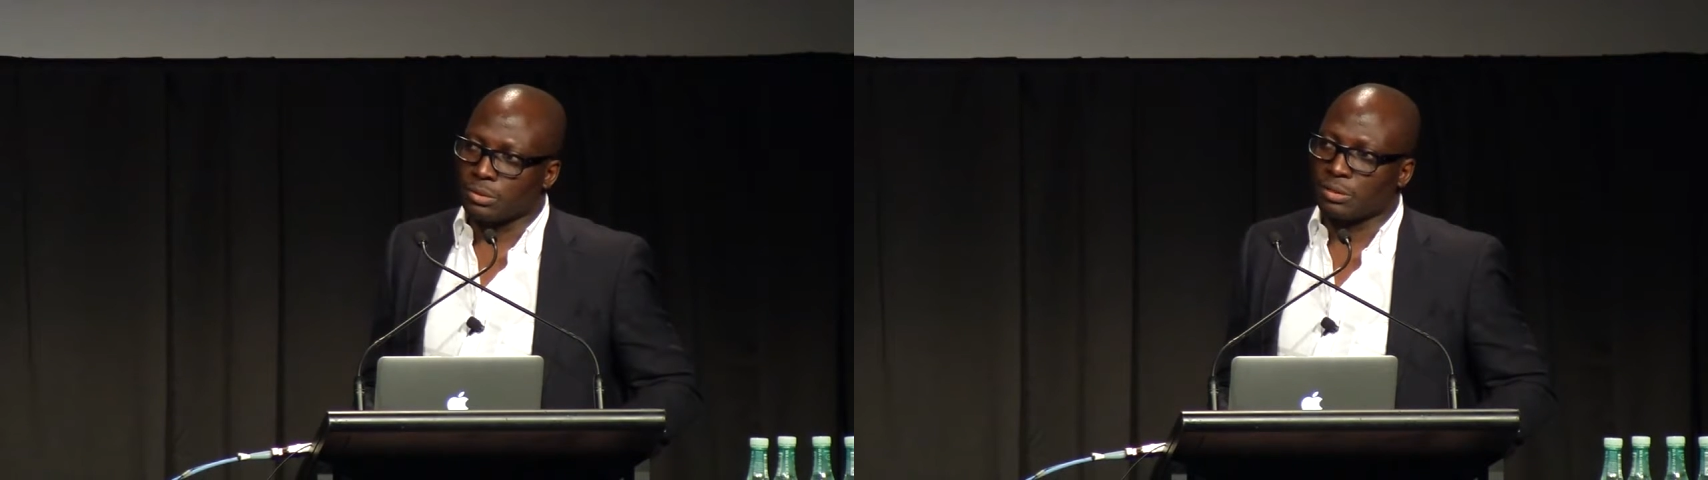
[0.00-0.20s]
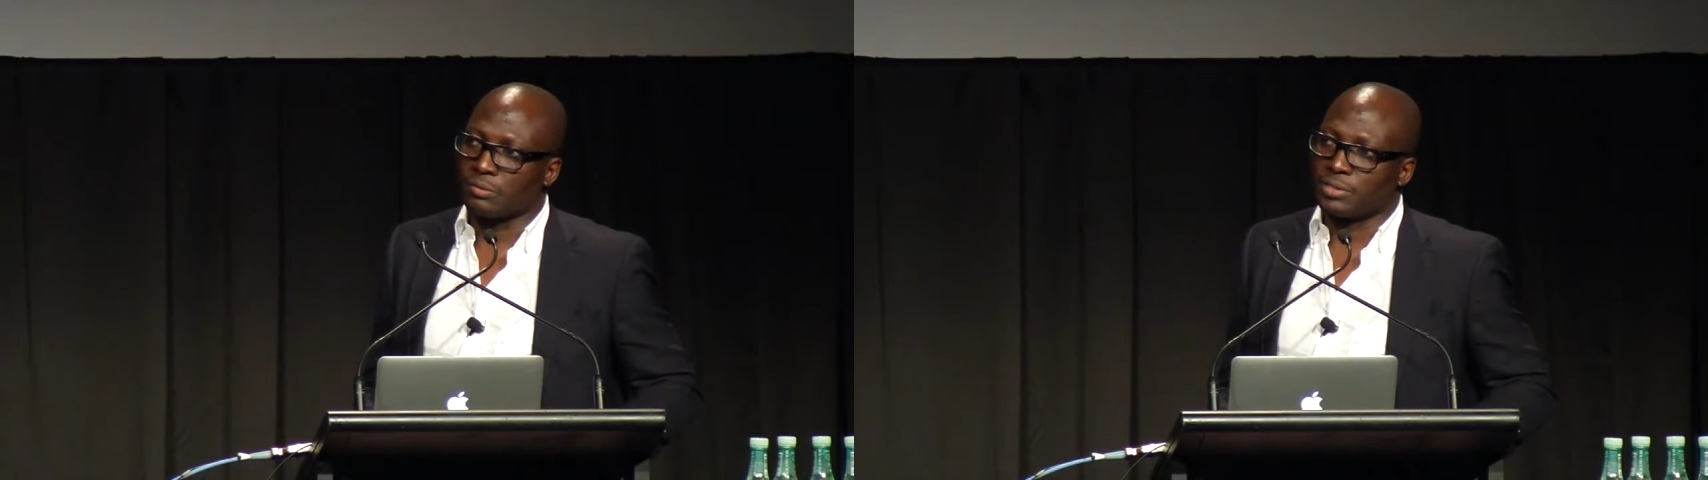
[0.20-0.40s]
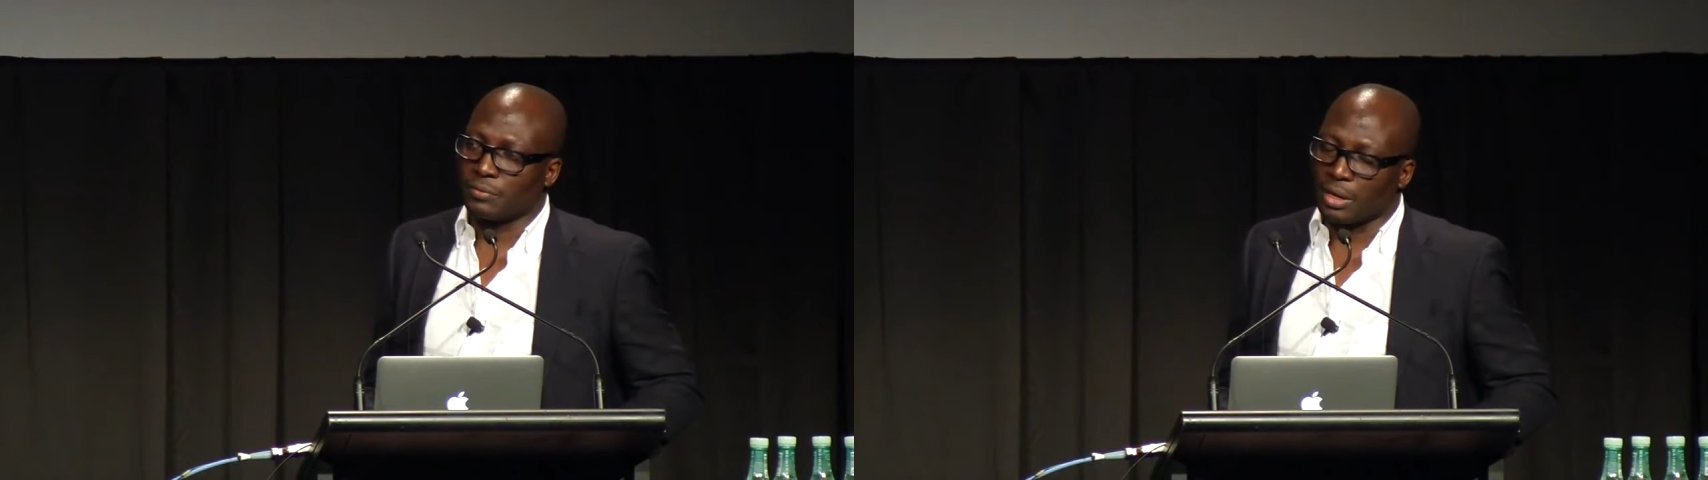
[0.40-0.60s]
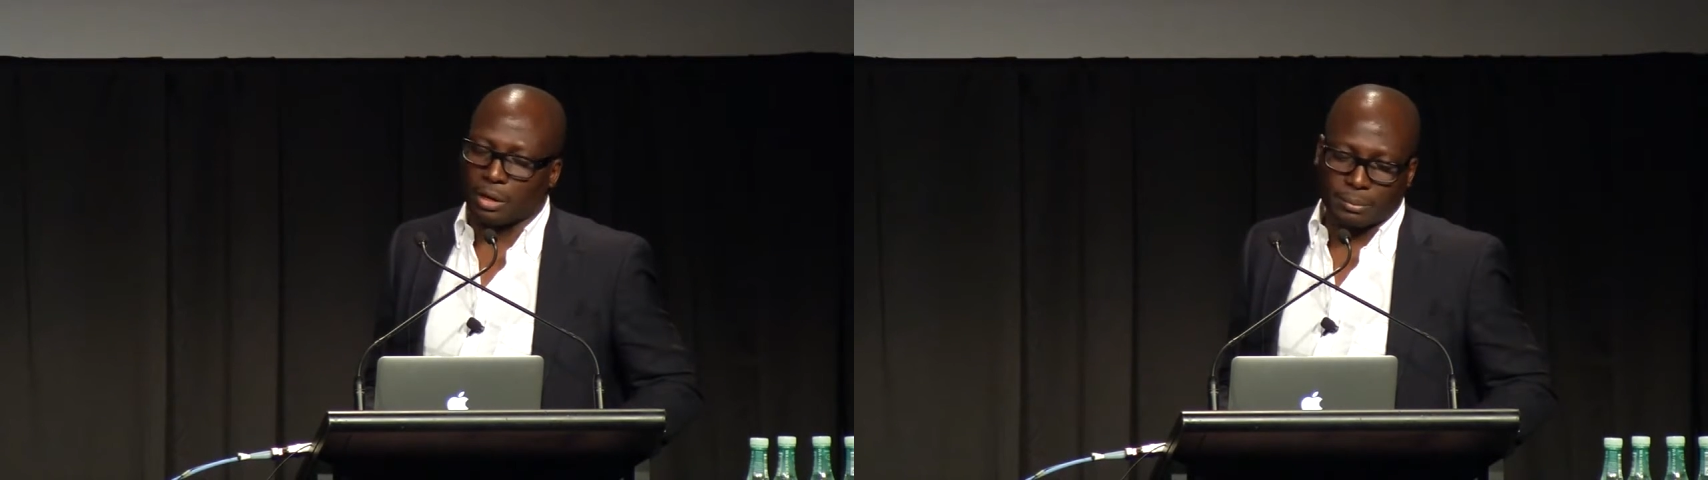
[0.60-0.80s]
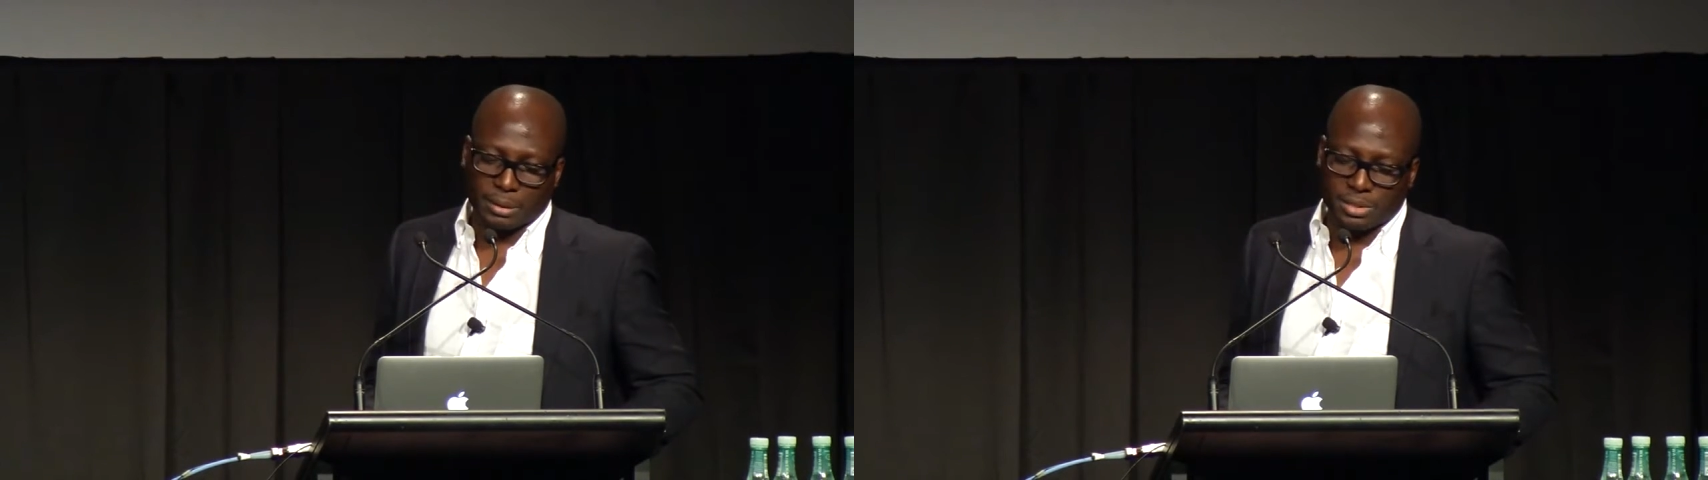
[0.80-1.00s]

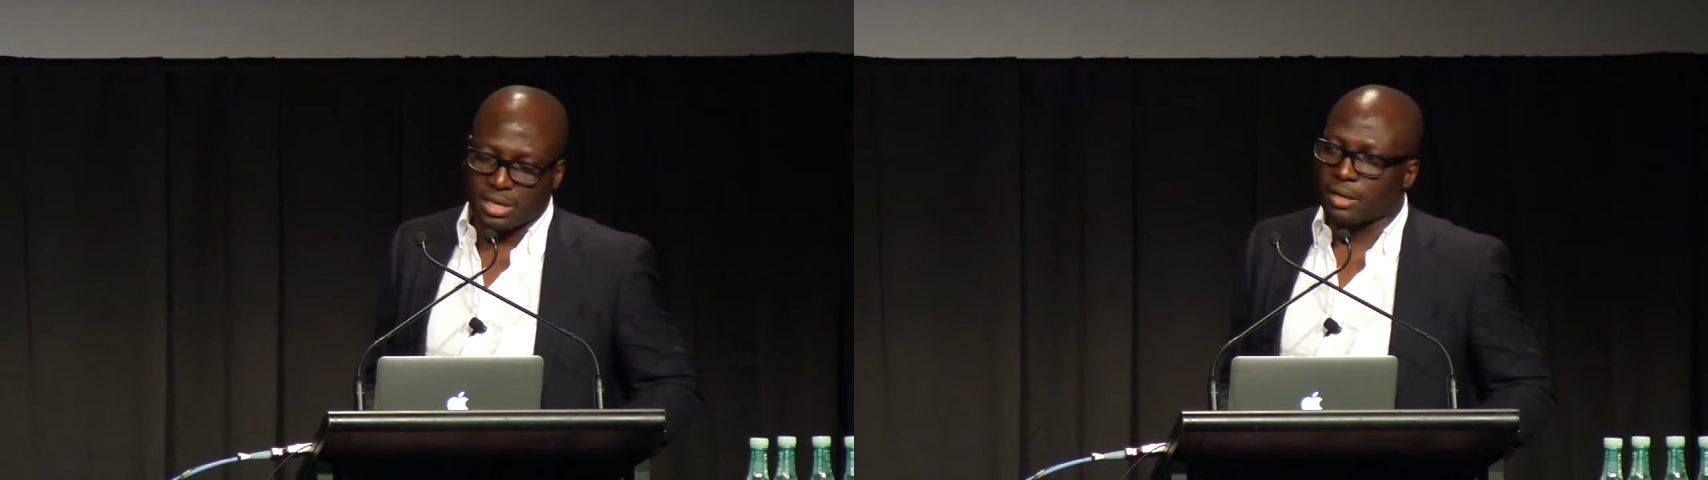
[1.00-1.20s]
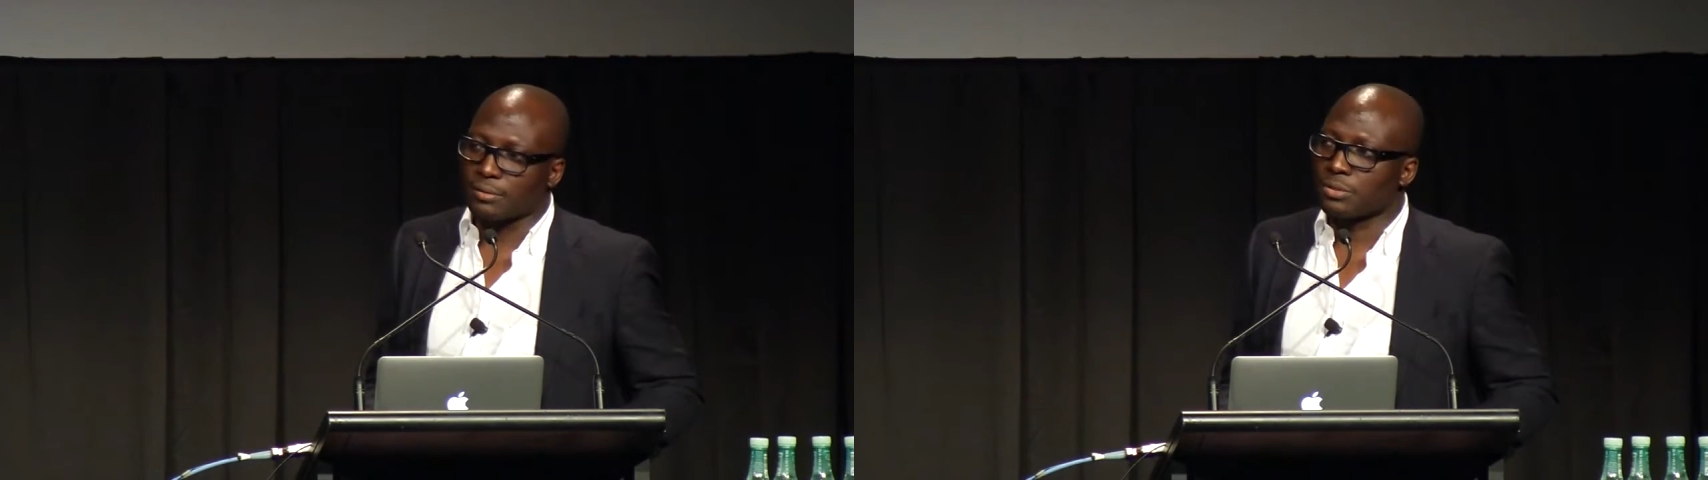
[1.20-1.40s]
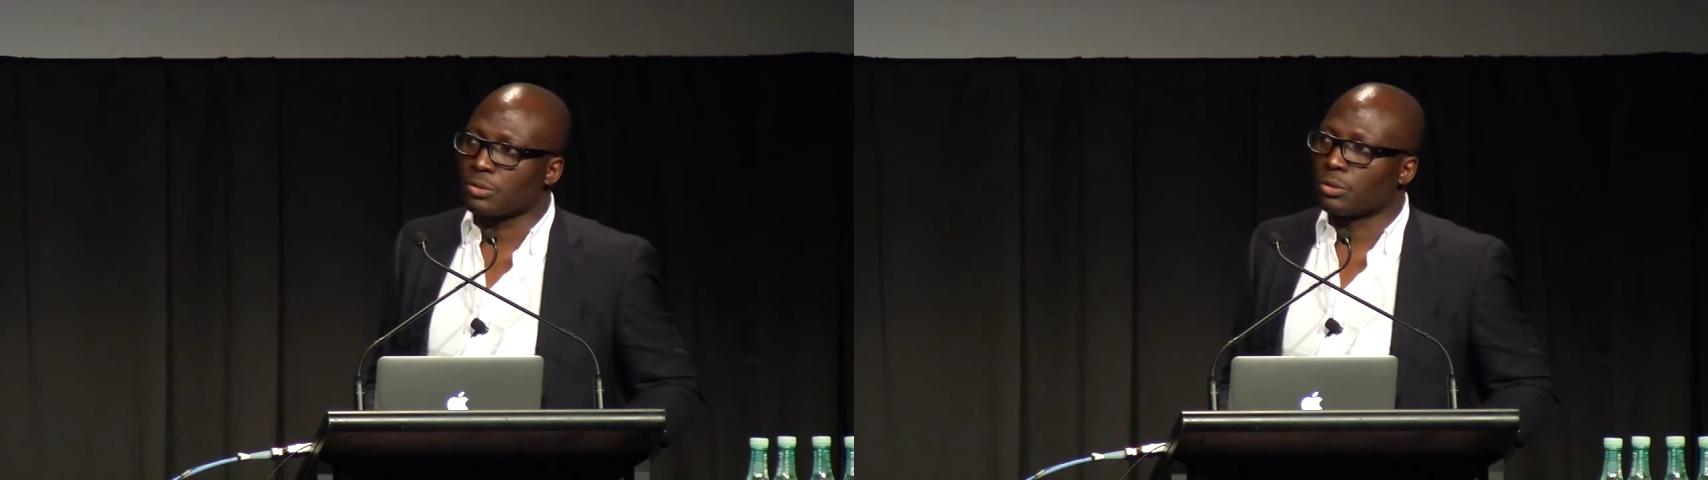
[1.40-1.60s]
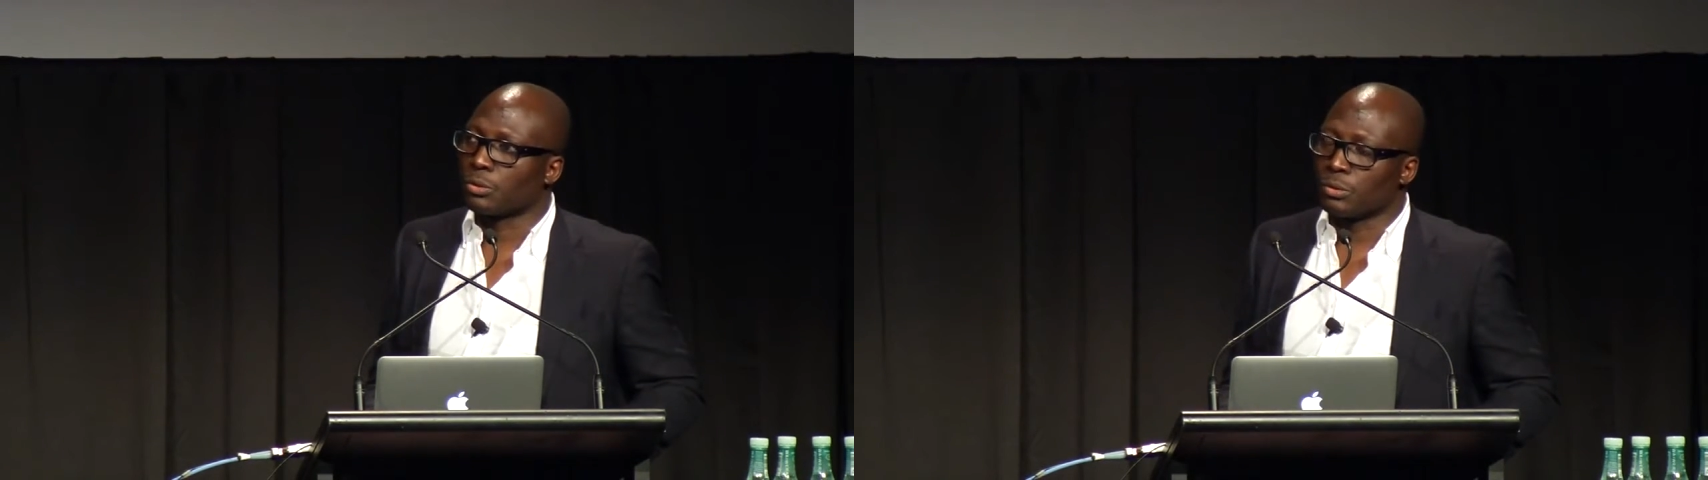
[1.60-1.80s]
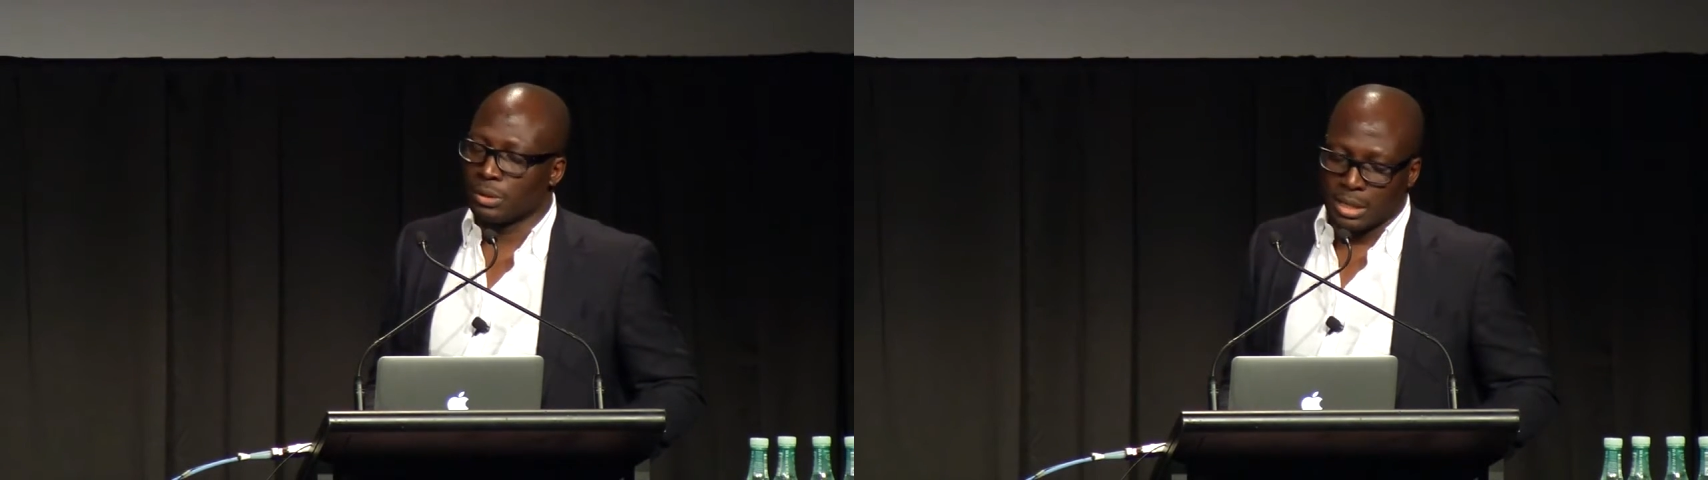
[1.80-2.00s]
develop themselves, you know.